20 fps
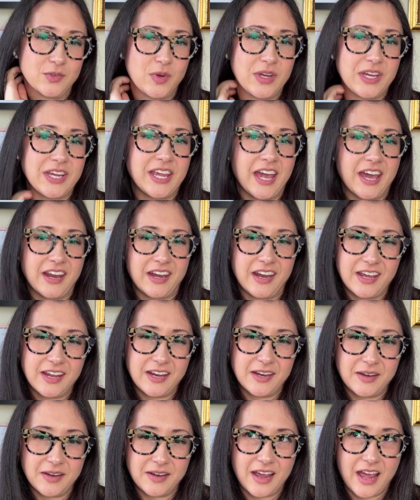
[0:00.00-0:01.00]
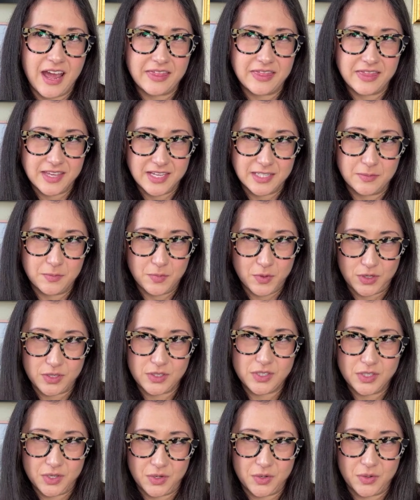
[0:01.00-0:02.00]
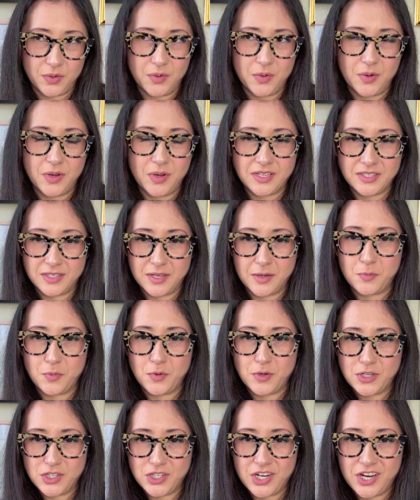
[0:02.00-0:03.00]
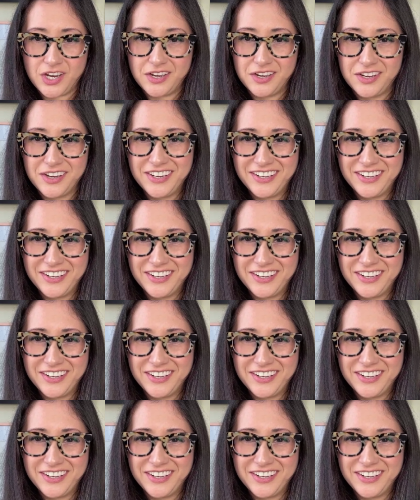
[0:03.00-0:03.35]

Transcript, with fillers: we get it at this book too, is Apricia